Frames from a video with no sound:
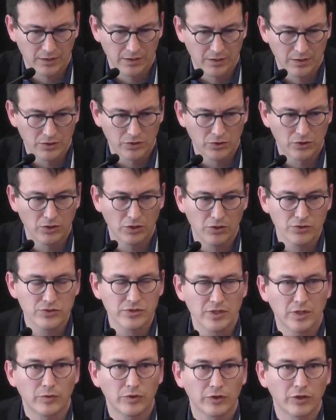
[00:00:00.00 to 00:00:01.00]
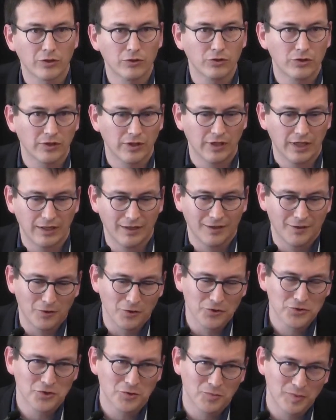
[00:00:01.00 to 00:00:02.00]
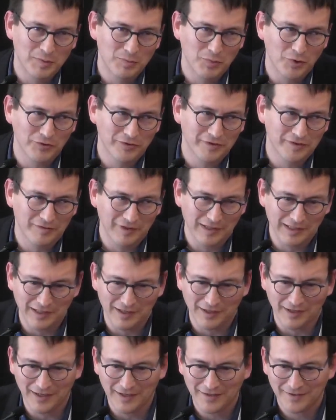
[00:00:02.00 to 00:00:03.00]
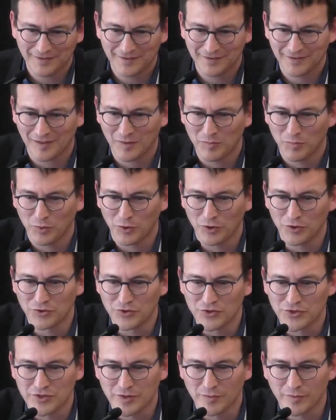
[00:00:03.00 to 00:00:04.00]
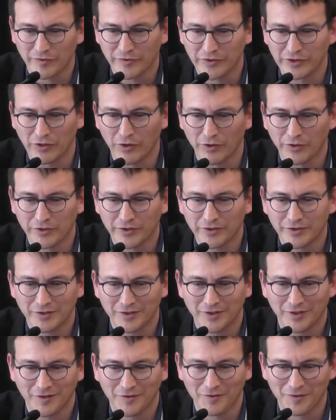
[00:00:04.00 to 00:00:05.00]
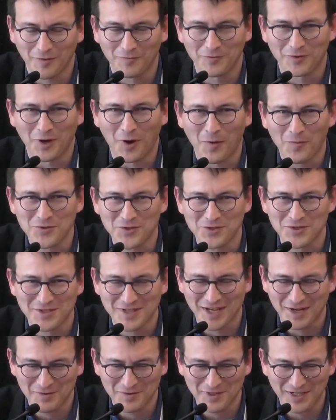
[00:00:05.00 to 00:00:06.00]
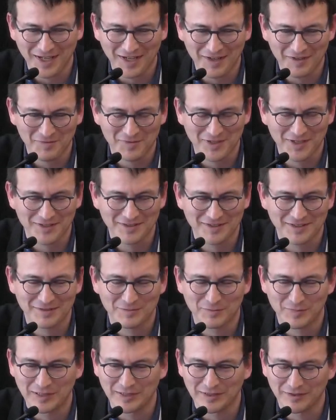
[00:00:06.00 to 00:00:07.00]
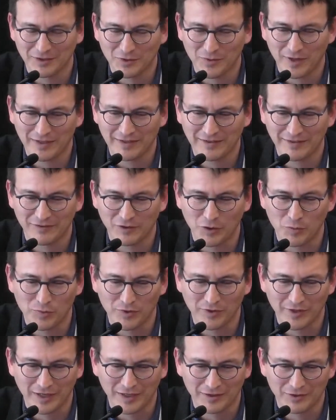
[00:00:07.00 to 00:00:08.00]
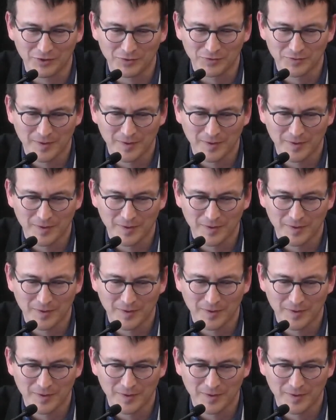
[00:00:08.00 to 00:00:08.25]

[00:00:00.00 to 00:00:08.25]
To close, I want to look also a bit positively ahead and point to some of the other of the options that we have, because it's quite dystopian, I know.